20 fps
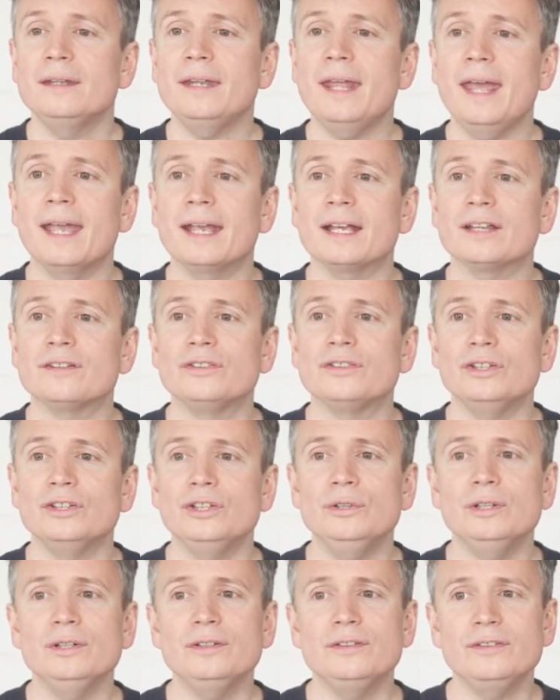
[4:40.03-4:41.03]

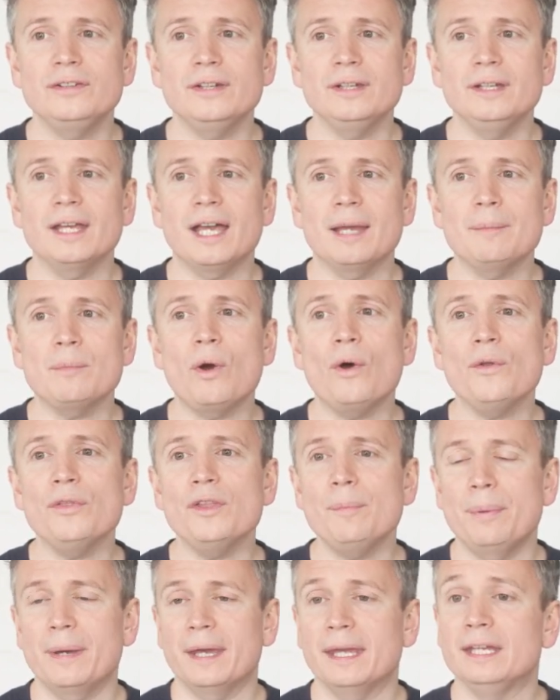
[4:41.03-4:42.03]
Next, you can see I'm
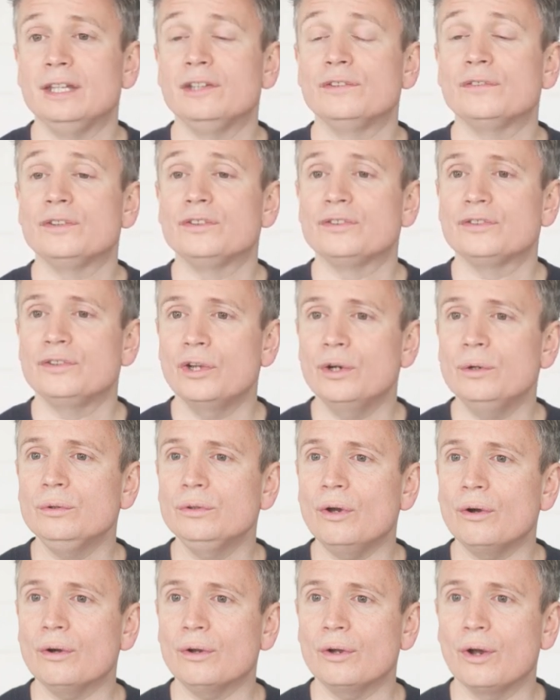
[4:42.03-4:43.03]
on the page for
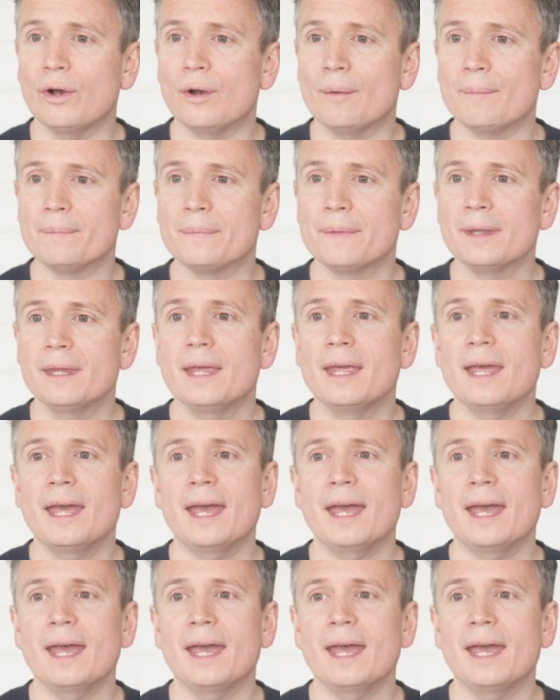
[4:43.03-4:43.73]
snow.com